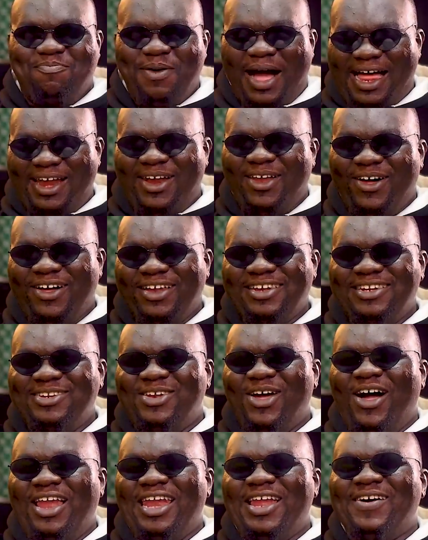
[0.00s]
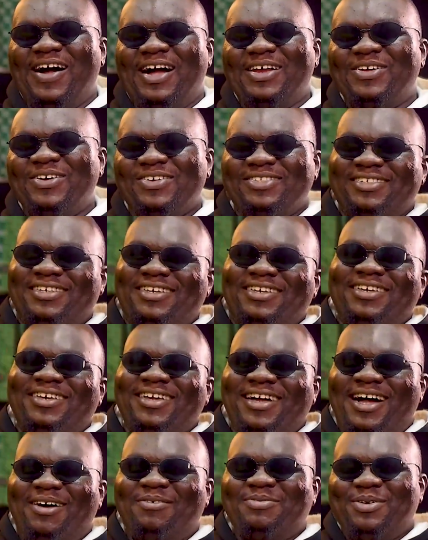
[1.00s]
Ballon d'Or Lewandowski.
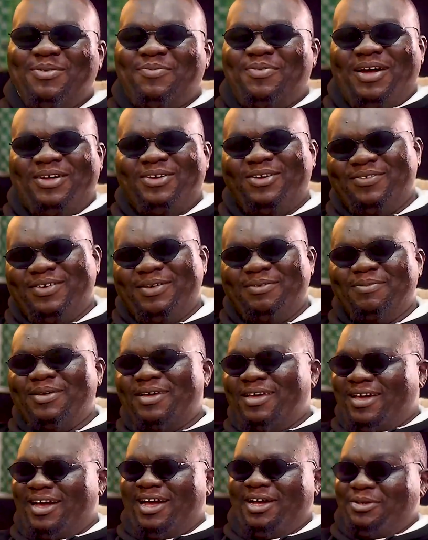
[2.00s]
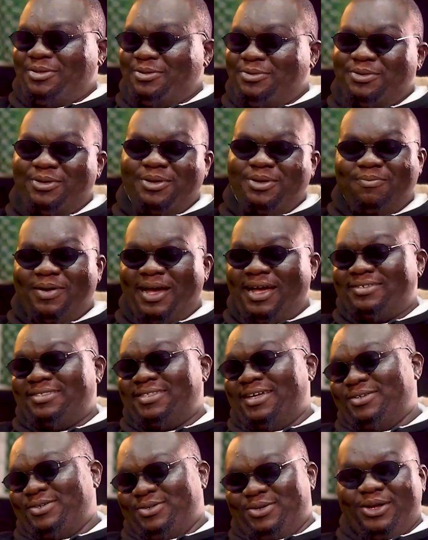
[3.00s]
I'm so proud of him and you by
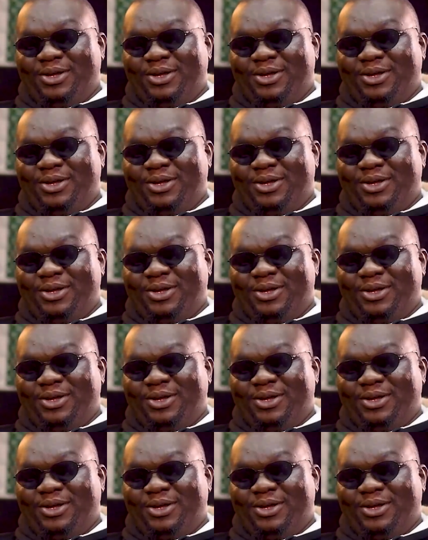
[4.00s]
extension.